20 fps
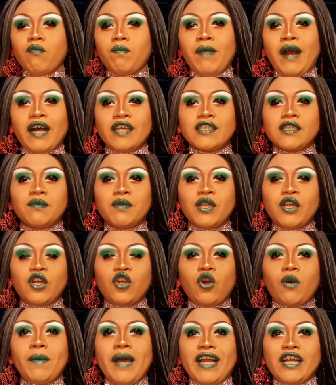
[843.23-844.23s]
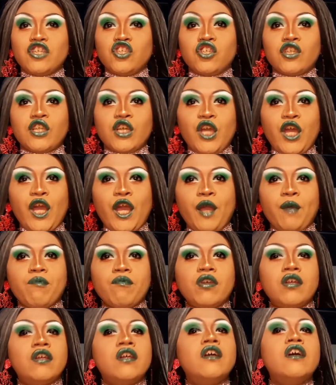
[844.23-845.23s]
possibly go back into the game.
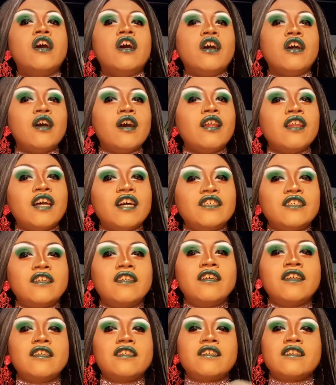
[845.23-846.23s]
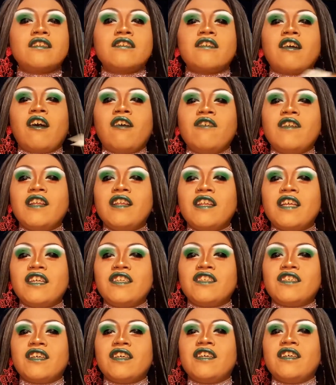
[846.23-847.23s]
Allegedly, this is all
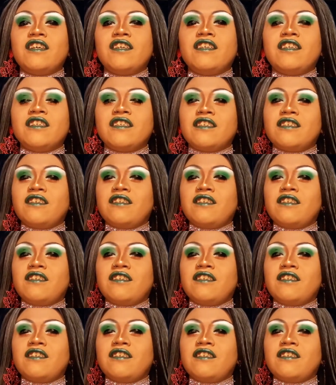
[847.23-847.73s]
alleged.